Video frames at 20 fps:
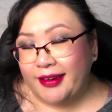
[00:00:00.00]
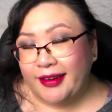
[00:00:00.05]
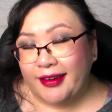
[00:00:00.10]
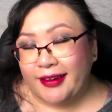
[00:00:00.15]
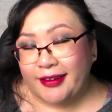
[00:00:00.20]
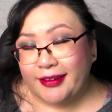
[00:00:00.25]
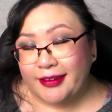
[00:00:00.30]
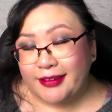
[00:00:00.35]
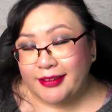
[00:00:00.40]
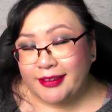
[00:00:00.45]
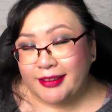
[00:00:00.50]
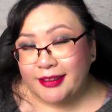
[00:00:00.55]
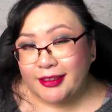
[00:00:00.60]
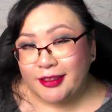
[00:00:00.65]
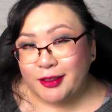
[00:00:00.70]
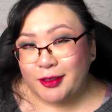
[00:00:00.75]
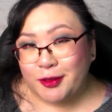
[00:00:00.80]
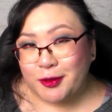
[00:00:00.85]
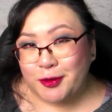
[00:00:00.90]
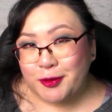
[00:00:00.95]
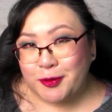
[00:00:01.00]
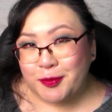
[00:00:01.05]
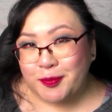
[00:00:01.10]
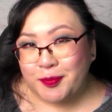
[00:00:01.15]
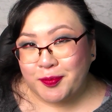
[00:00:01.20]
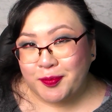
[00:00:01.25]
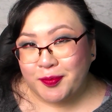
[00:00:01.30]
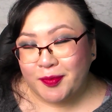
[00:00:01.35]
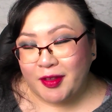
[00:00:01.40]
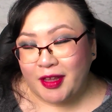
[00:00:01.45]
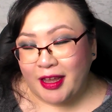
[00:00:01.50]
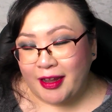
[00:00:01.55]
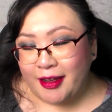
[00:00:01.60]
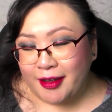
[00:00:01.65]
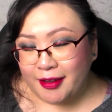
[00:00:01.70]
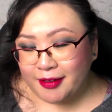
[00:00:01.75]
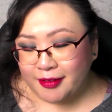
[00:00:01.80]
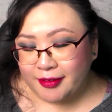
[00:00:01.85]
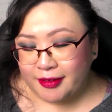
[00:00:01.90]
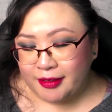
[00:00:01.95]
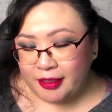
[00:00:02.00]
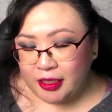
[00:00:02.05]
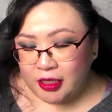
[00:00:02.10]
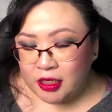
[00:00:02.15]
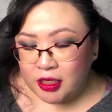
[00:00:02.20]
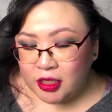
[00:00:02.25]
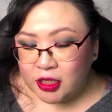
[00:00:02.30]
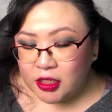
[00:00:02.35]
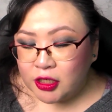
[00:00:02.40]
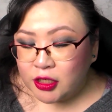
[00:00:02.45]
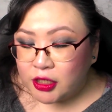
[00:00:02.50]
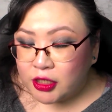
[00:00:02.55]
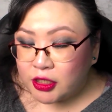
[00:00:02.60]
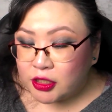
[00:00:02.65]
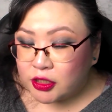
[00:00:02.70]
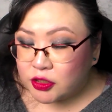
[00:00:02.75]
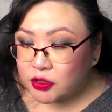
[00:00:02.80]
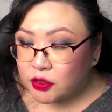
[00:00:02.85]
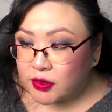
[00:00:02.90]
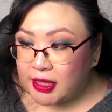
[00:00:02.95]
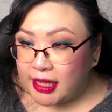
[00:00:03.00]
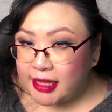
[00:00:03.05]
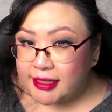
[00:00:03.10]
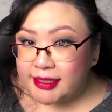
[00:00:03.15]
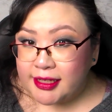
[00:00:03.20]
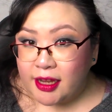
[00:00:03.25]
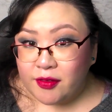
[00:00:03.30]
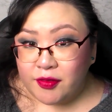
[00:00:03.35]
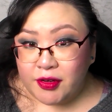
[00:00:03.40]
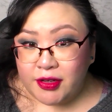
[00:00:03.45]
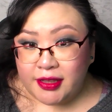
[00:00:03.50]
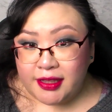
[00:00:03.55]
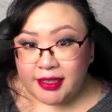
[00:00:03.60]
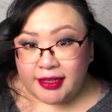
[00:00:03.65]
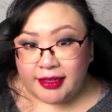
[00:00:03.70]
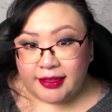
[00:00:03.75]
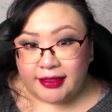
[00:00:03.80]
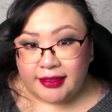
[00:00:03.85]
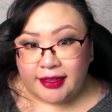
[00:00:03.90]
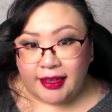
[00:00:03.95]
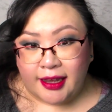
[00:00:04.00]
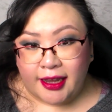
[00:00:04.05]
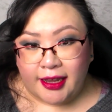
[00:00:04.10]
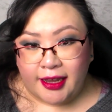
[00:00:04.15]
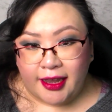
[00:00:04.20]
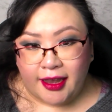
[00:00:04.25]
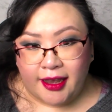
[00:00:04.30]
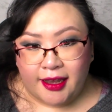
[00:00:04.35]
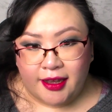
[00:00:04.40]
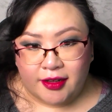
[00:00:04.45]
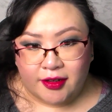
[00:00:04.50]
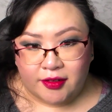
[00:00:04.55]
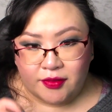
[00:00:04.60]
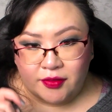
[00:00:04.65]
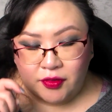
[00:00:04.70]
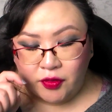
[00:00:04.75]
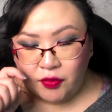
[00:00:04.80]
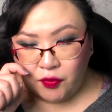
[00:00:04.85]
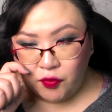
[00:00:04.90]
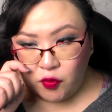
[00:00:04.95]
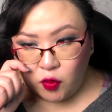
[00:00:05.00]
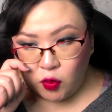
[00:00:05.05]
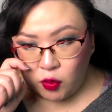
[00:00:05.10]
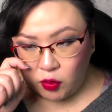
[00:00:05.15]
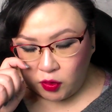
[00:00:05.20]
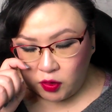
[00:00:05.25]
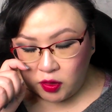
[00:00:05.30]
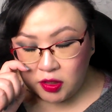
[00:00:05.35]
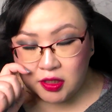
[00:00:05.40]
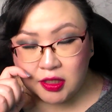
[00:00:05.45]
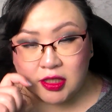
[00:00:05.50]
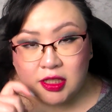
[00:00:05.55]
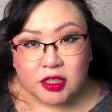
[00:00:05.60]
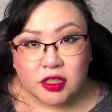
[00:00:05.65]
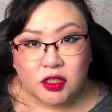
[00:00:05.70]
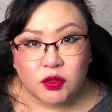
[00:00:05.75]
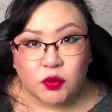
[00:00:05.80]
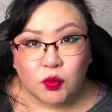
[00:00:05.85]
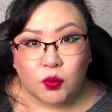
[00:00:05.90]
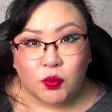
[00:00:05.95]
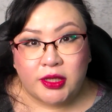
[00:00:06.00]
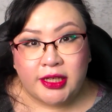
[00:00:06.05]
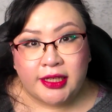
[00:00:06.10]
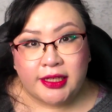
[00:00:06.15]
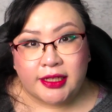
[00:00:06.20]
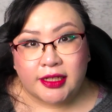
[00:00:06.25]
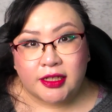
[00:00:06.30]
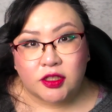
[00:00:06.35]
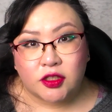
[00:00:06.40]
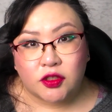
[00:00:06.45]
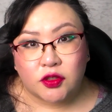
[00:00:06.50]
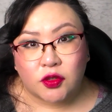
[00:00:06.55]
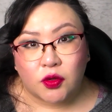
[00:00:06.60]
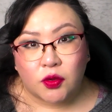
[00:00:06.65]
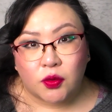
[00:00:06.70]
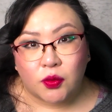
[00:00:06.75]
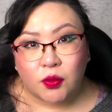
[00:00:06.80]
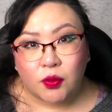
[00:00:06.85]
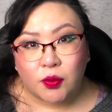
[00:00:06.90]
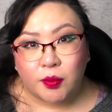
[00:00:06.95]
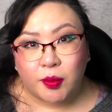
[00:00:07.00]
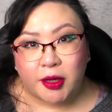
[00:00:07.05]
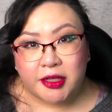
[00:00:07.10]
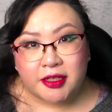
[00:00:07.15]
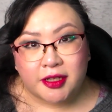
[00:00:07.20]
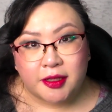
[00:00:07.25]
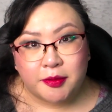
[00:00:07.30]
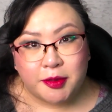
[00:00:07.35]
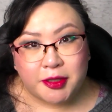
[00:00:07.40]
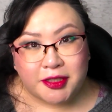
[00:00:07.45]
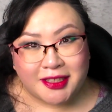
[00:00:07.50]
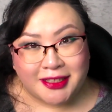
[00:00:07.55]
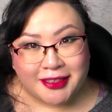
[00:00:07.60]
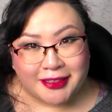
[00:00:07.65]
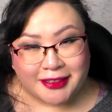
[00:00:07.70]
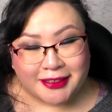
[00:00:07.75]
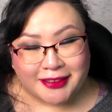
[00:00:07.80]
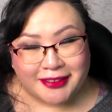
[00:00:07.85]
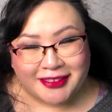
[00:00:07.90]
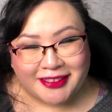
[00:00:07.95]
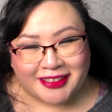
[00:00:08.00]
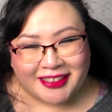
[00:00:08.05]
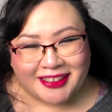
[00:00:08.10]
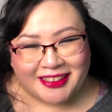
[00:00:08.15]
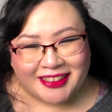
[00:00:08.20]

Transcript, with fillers: And so, yeah. So that's everything that I have for this week. So by time you see this,